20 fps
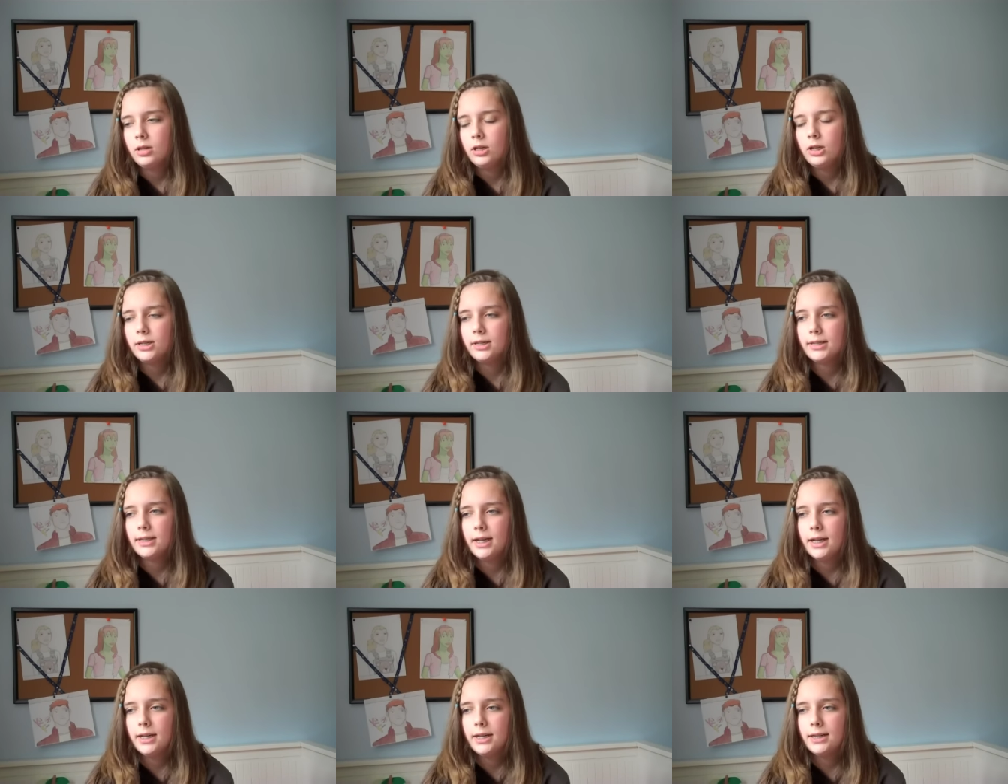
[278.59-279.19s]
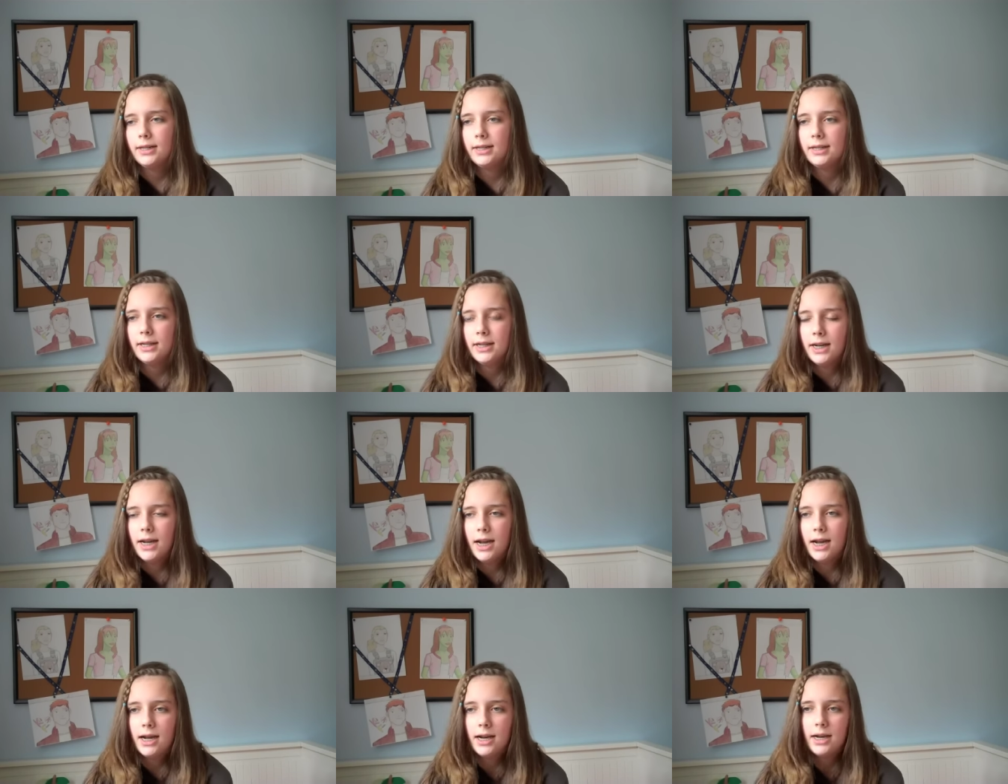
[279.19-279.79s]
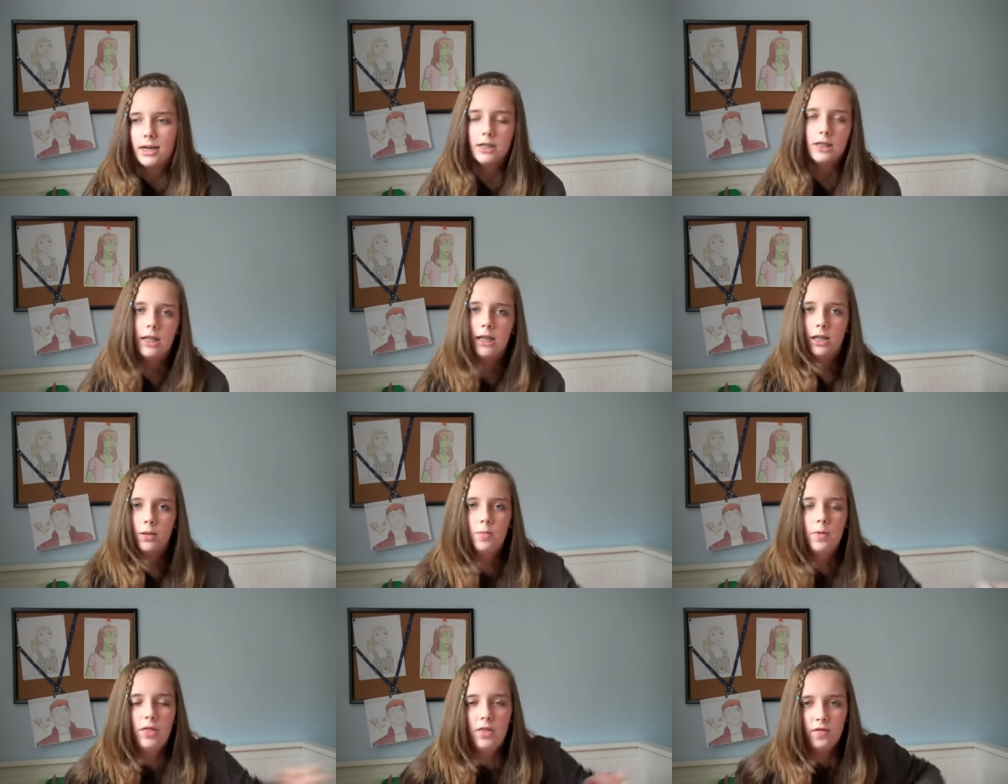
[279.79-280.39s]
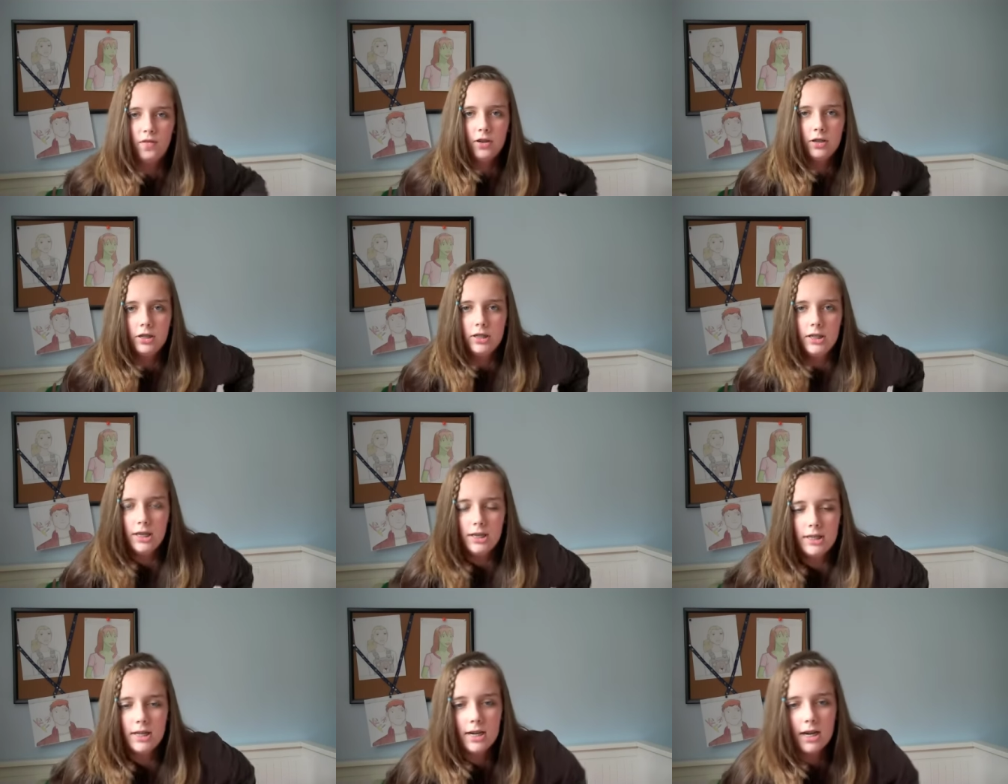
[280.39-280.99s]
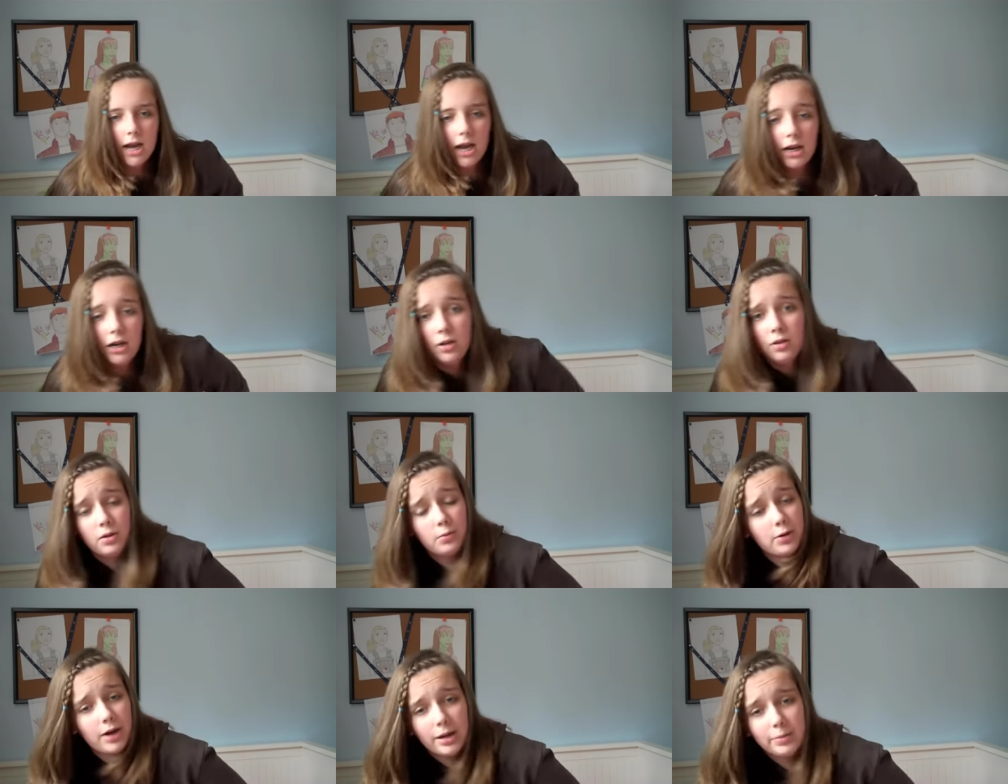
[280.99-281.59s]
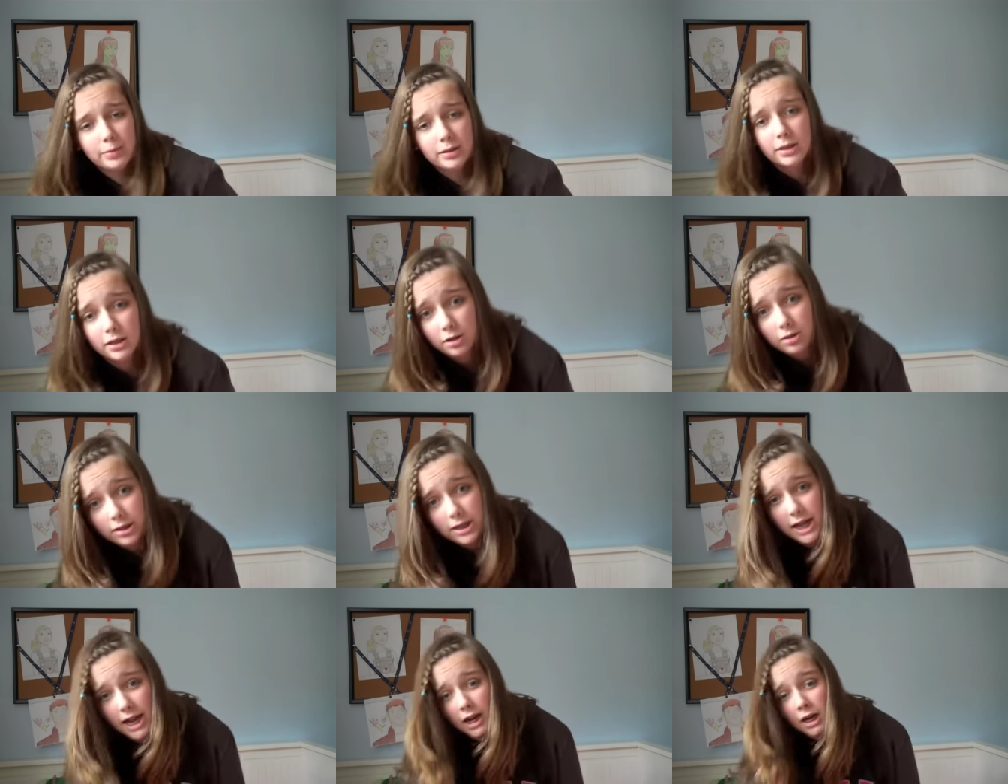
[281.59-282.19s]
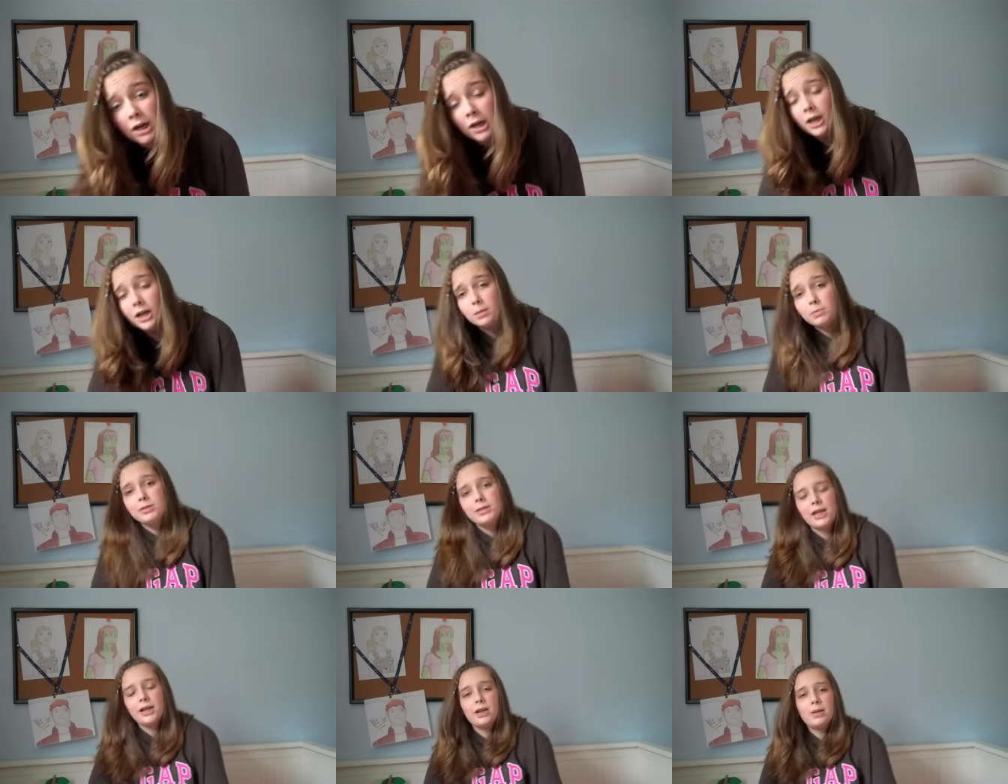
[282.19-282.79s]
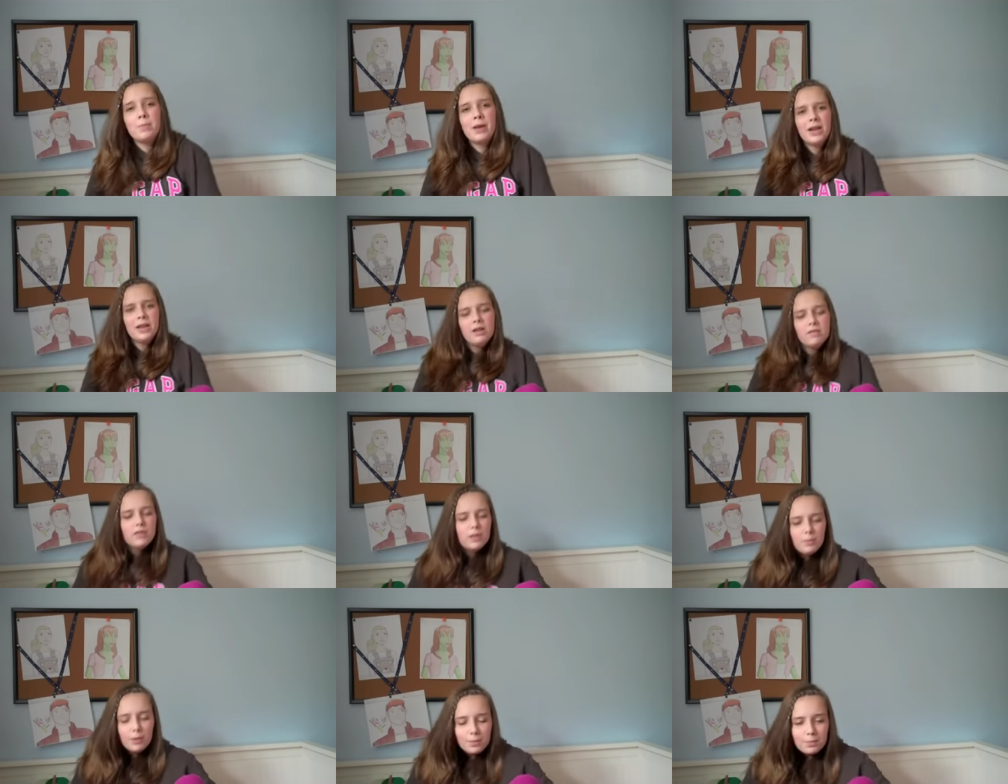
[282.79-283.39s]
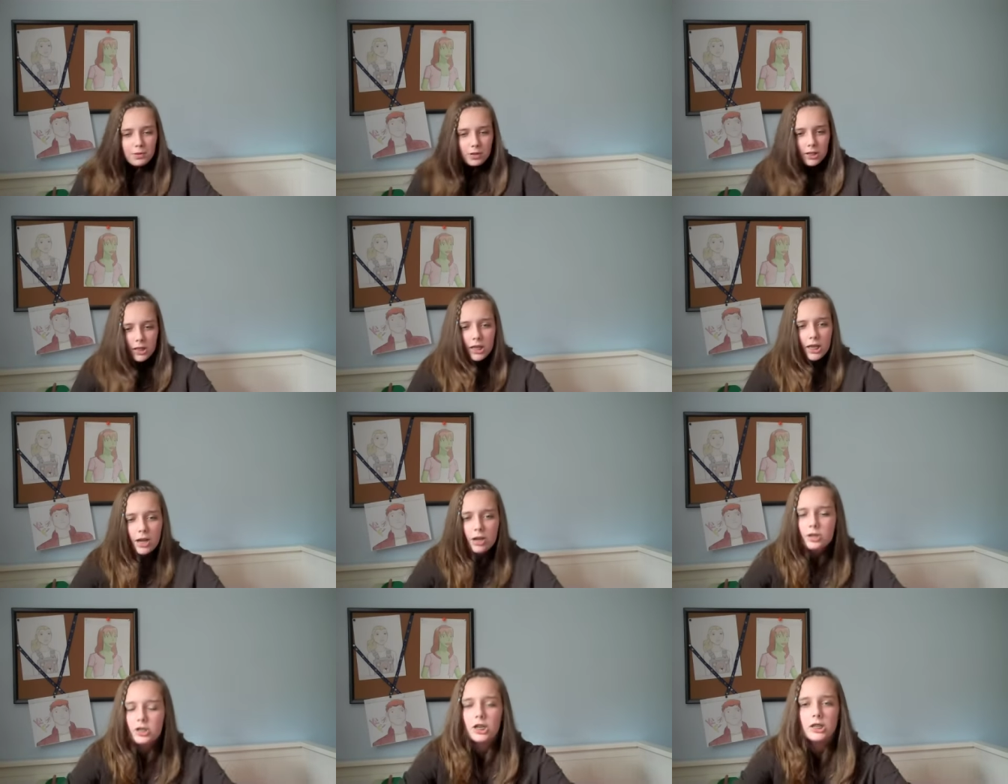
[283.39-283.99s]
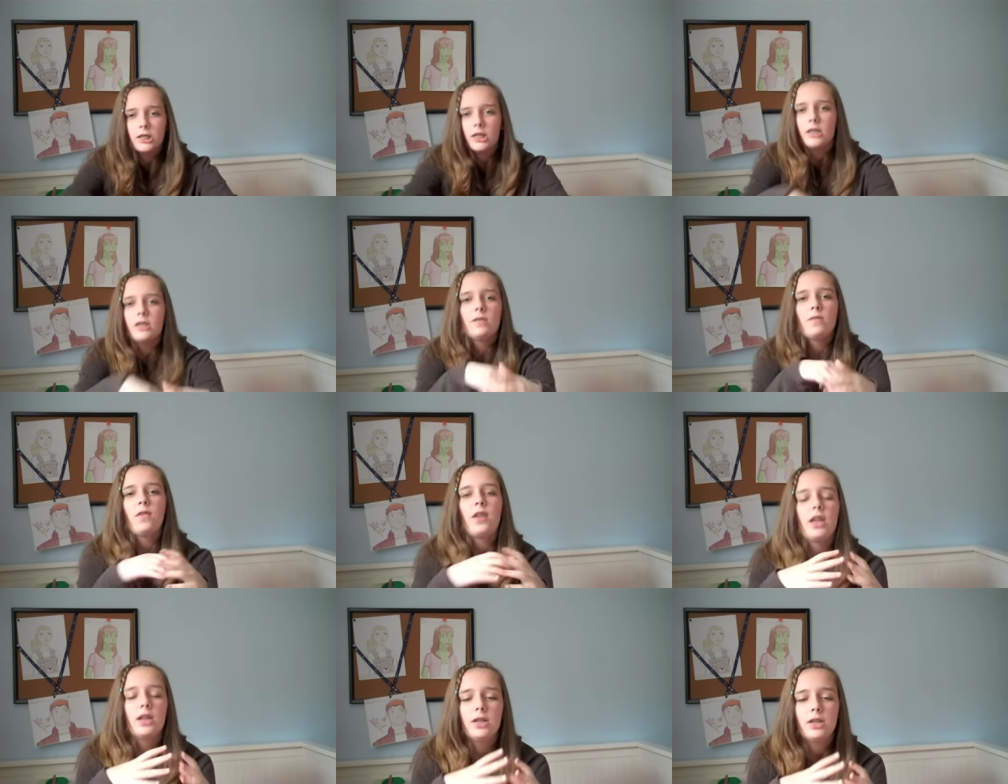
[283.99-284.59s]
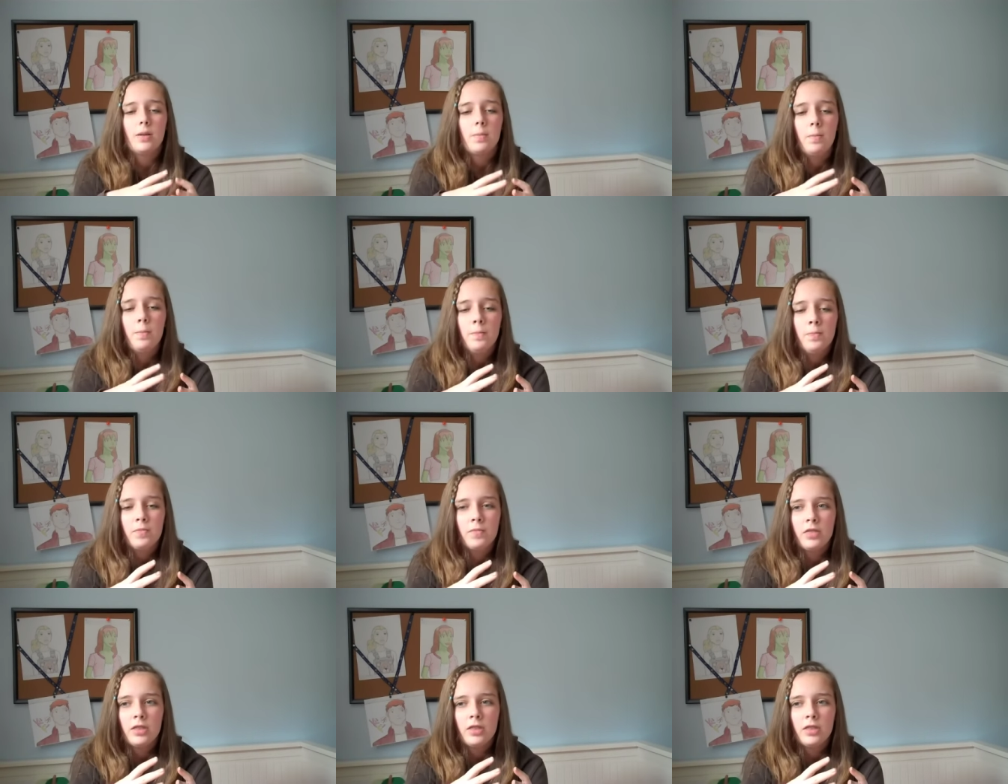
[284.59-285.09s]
because like with the first season i know there were episodes that upset many of the people in the young justice fandom